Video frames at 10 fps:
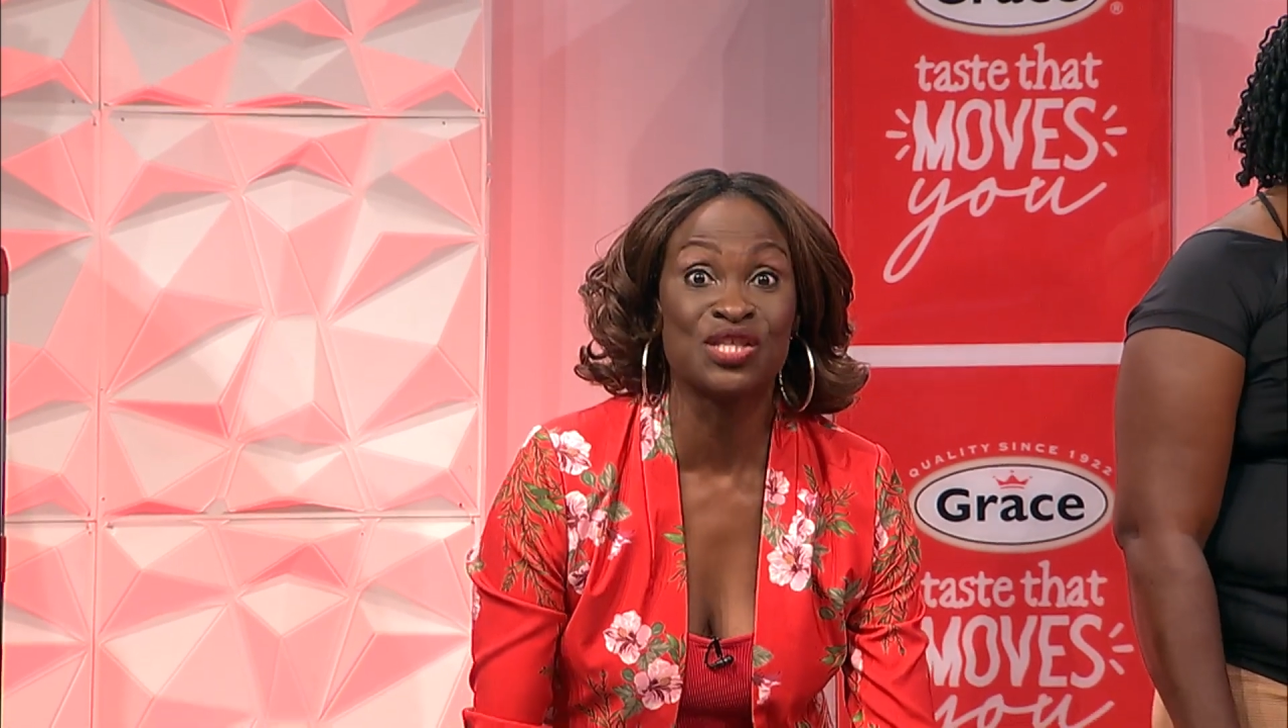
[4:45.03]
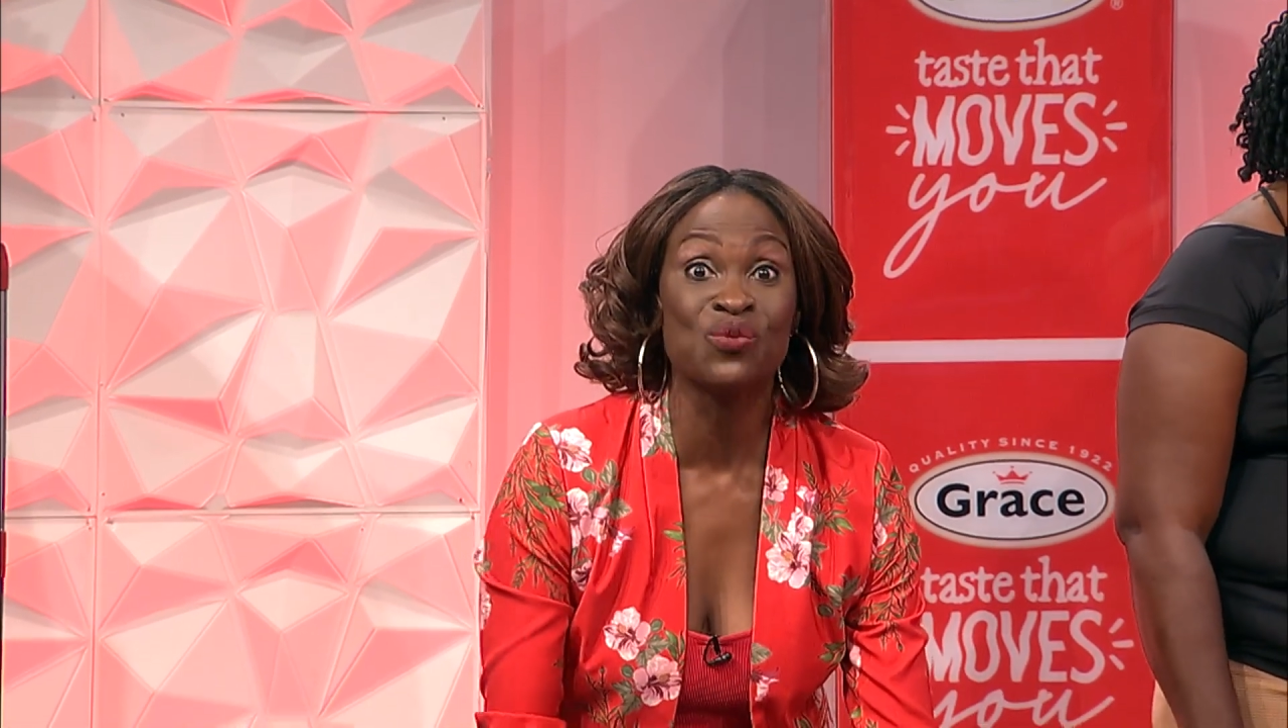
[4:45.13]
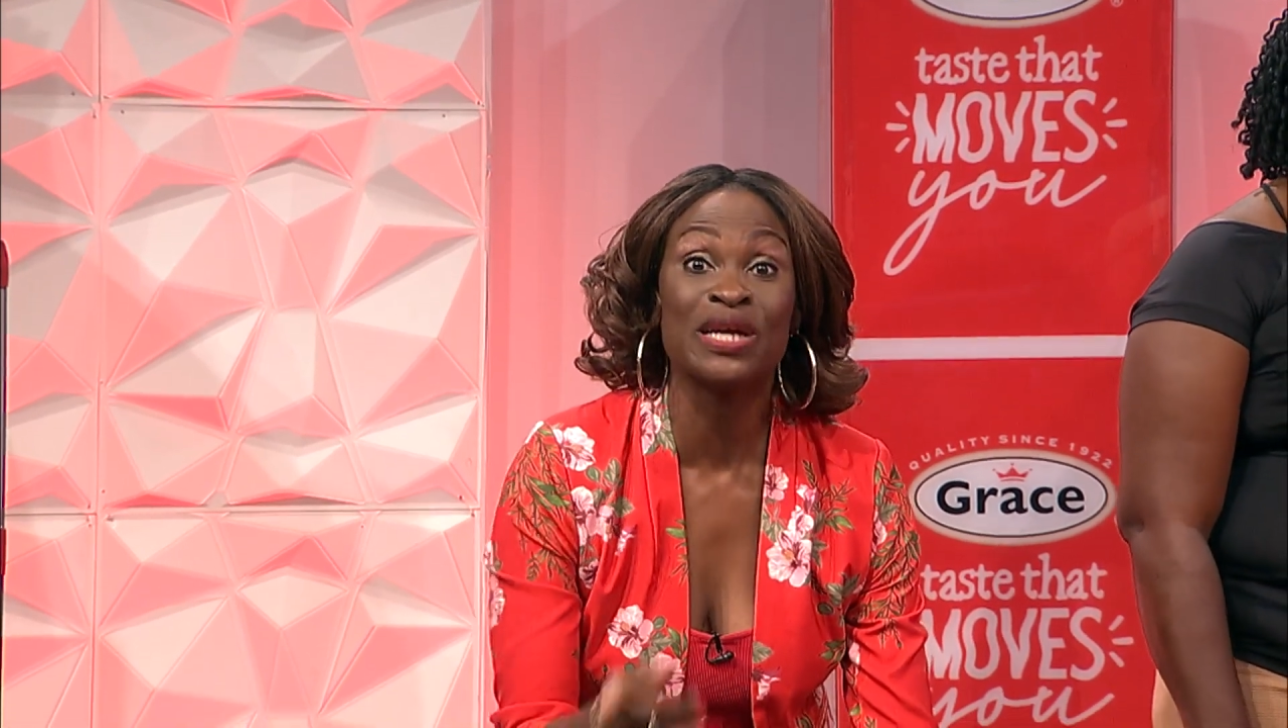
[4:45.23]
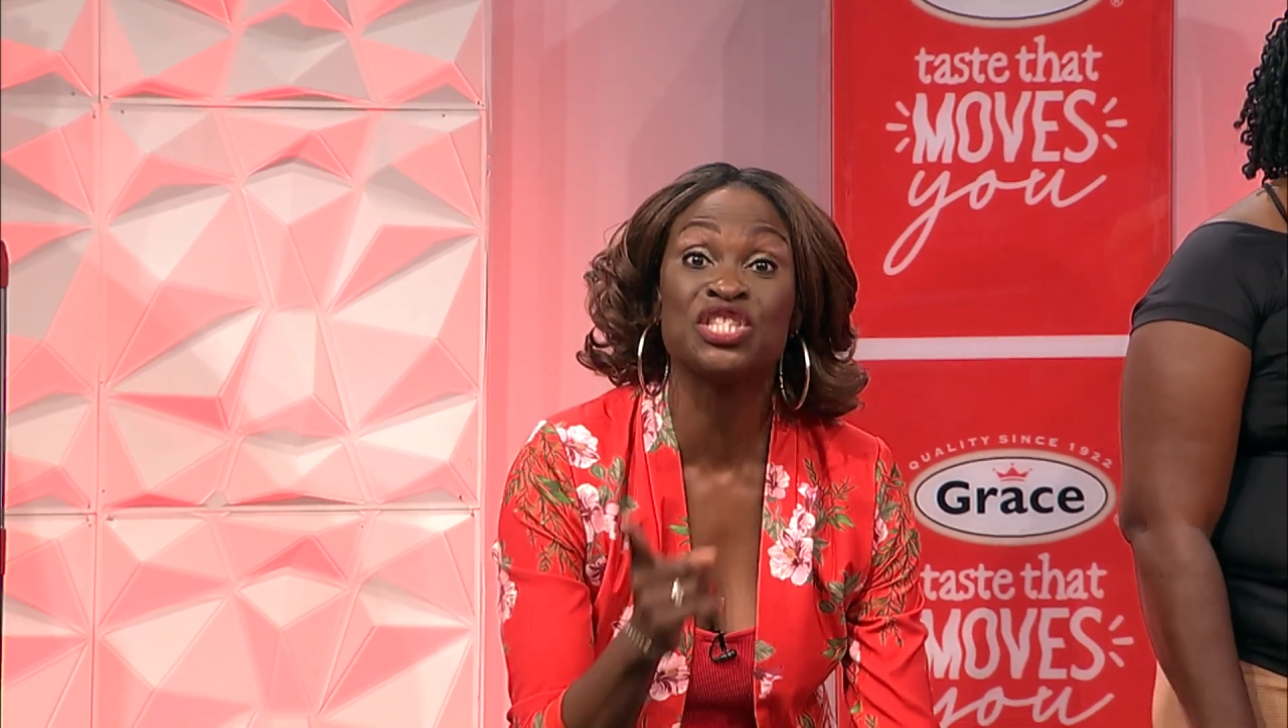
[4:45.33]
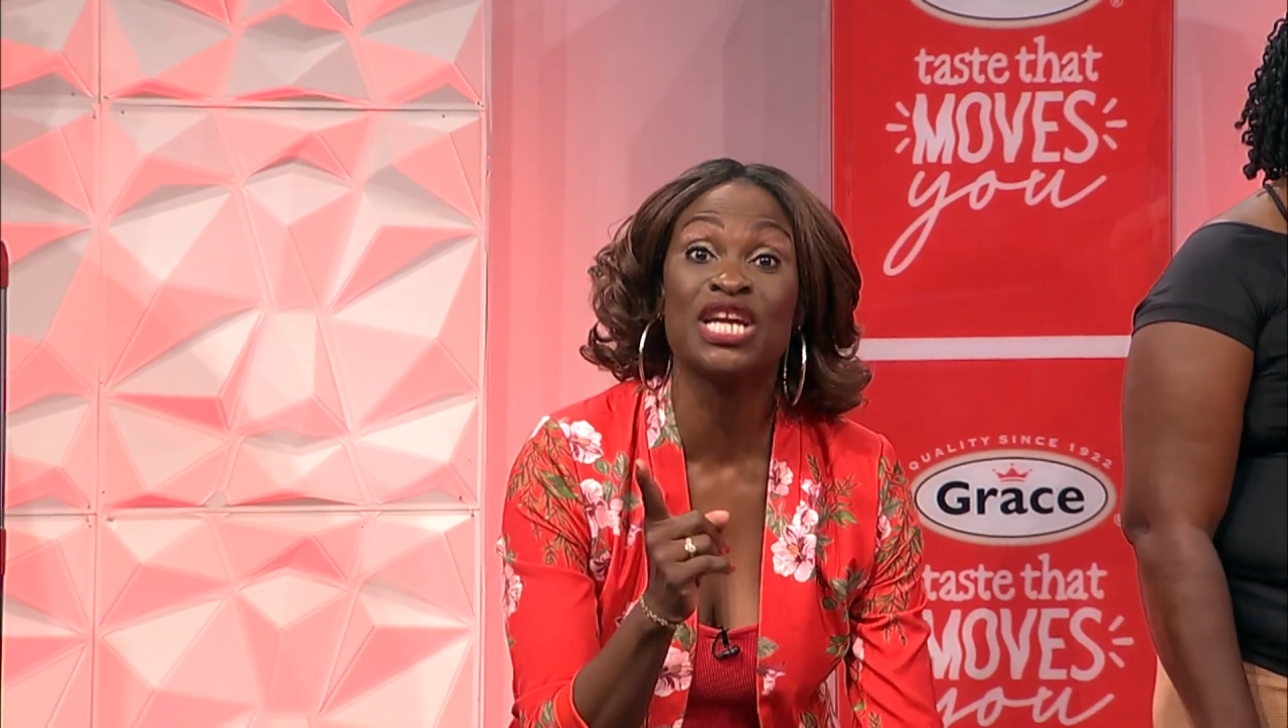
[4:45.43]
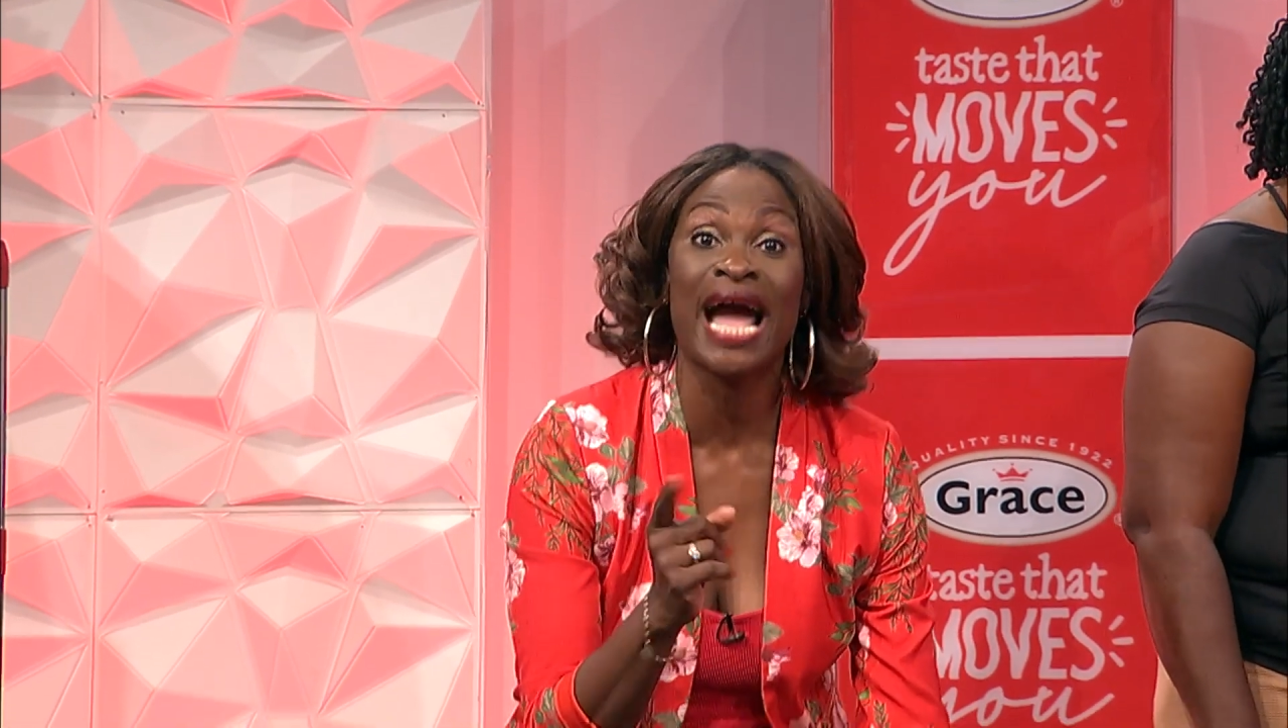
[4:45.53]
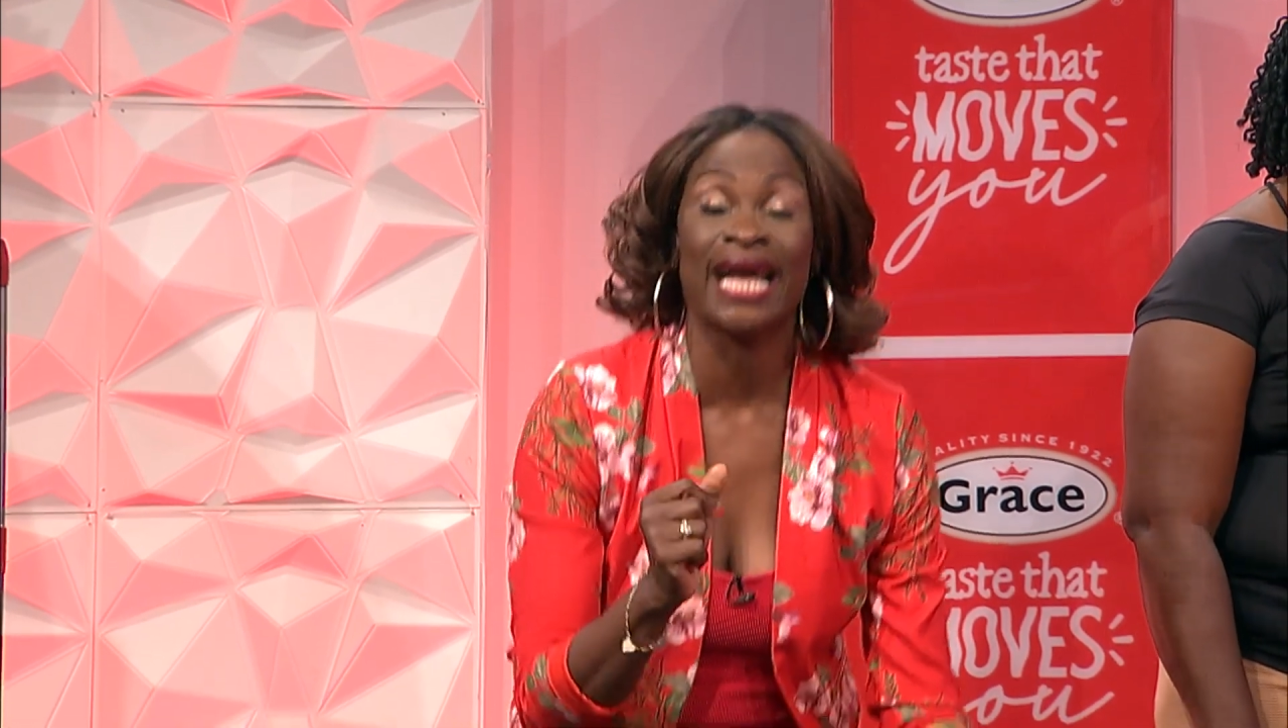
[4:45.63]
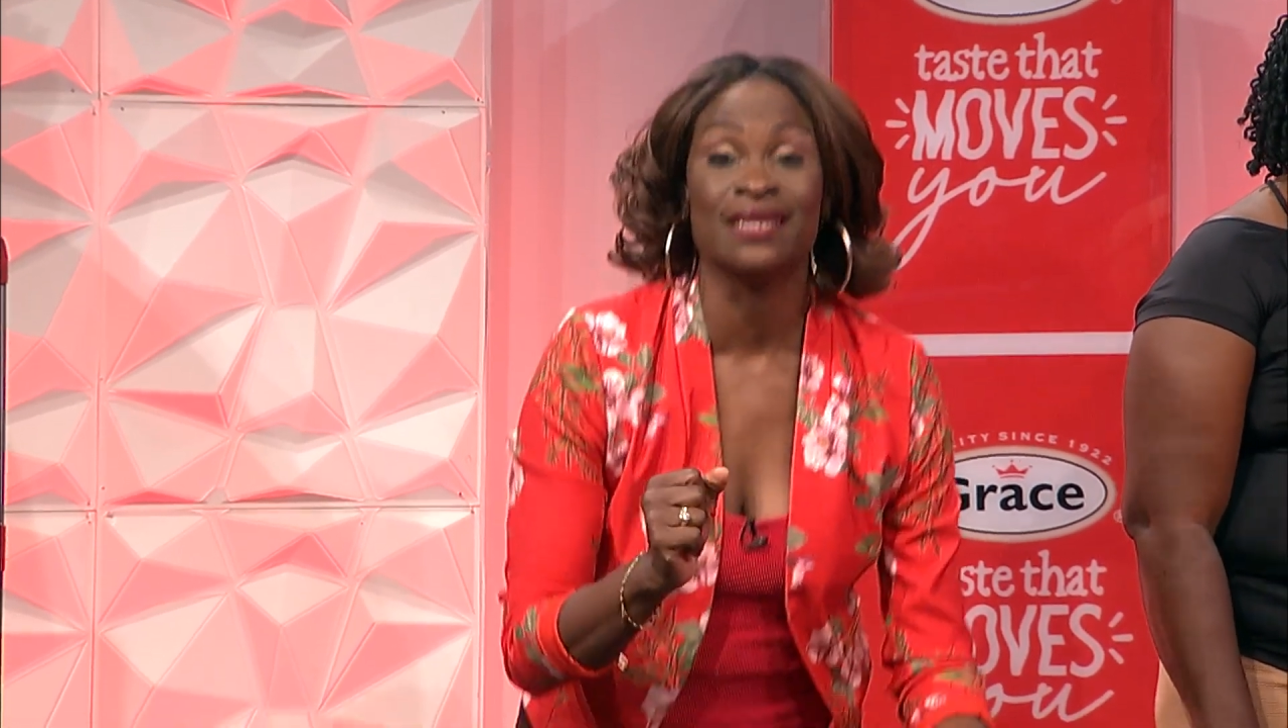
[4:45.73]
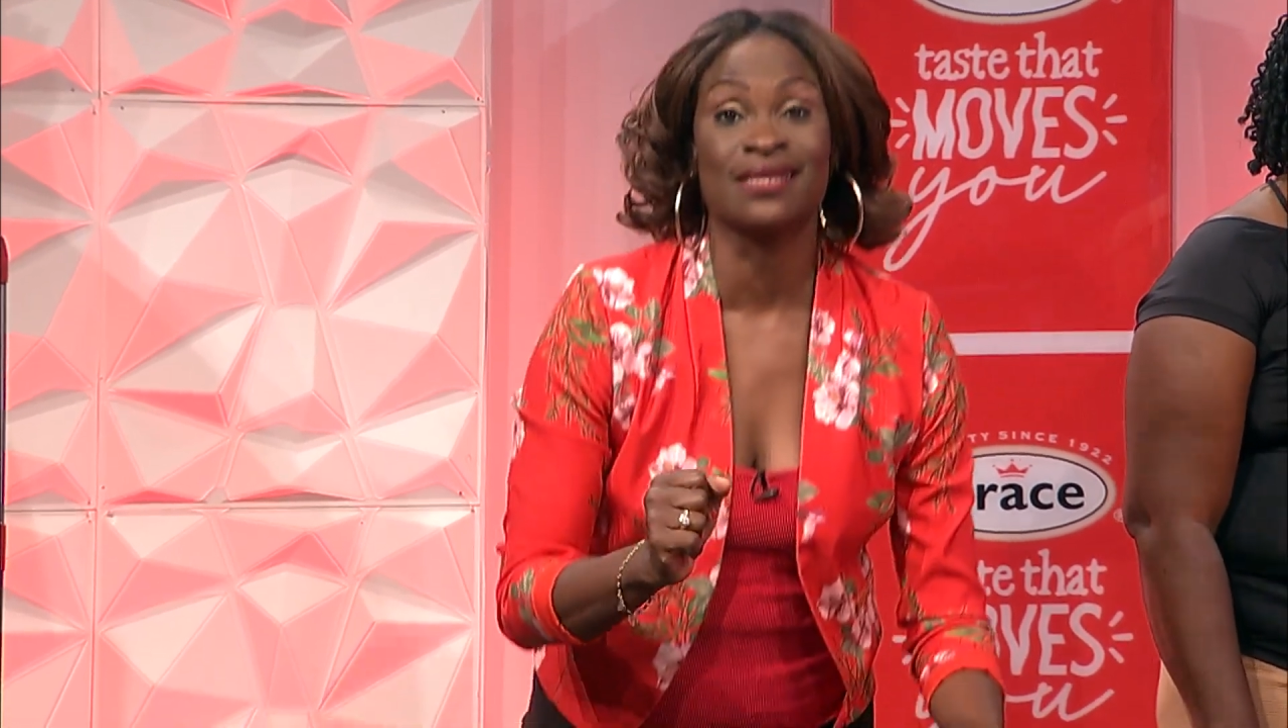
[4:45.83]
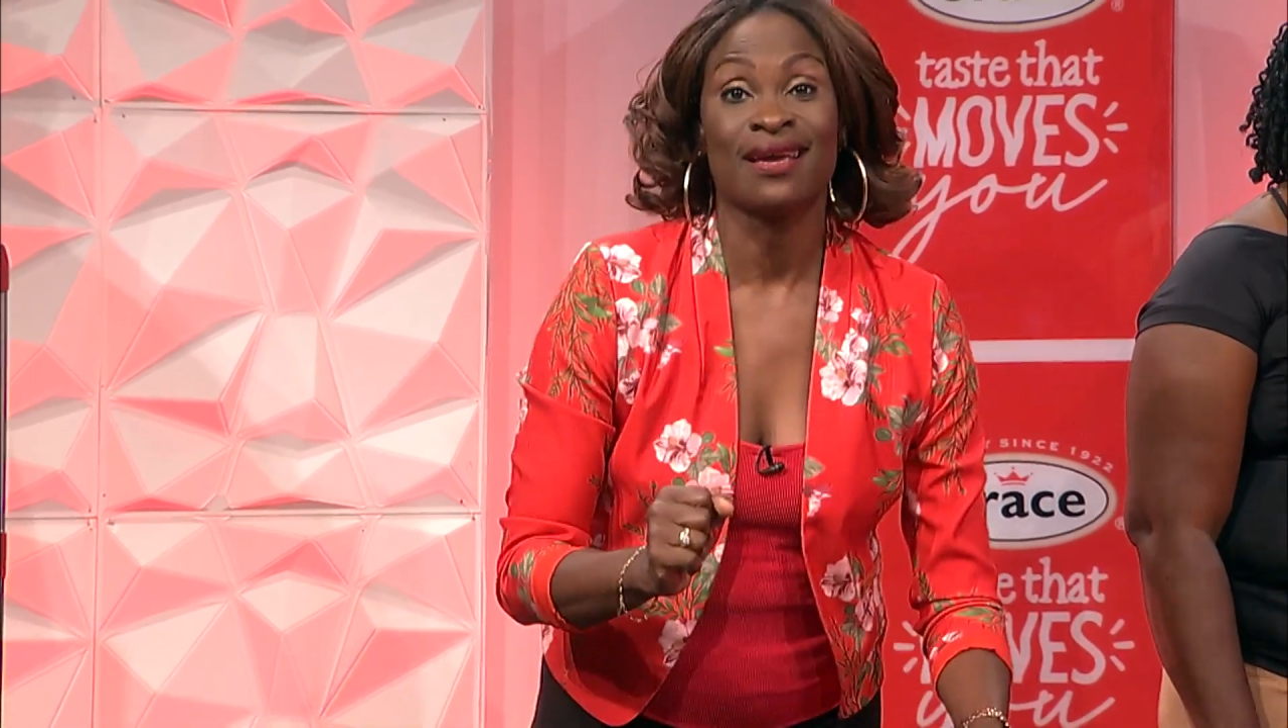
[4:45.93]
to a
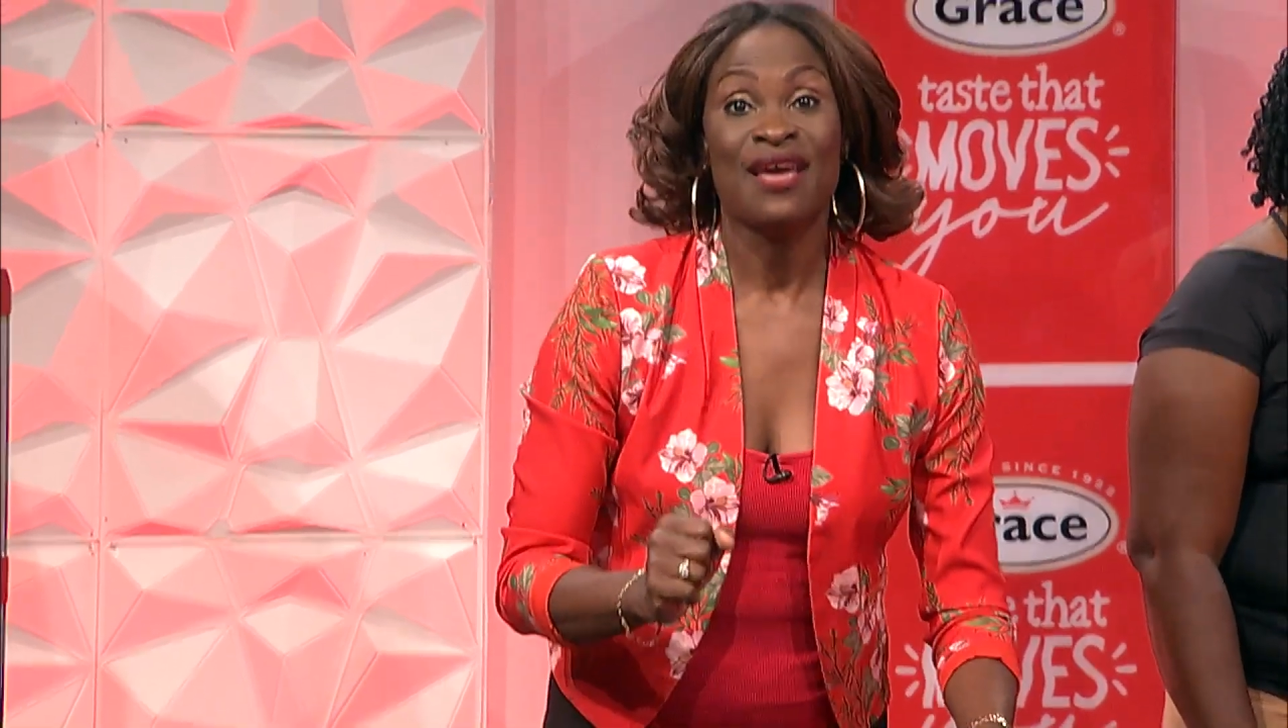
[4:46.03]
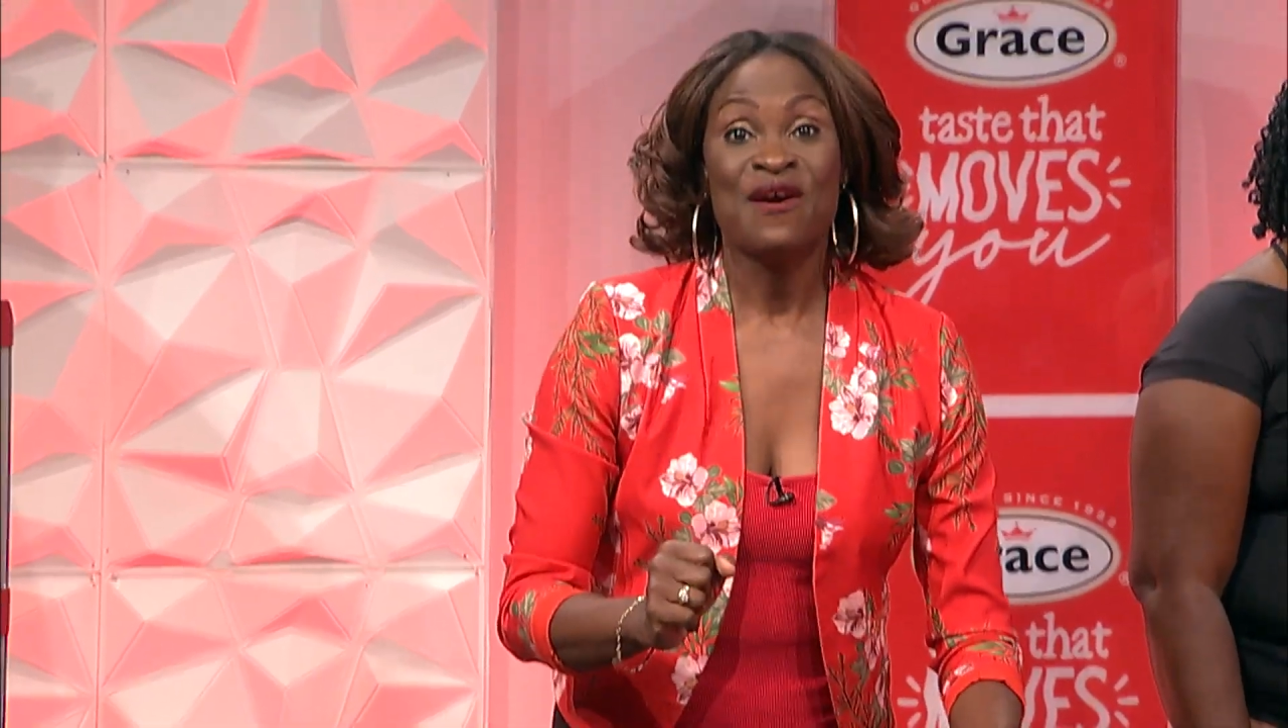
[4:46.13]
chance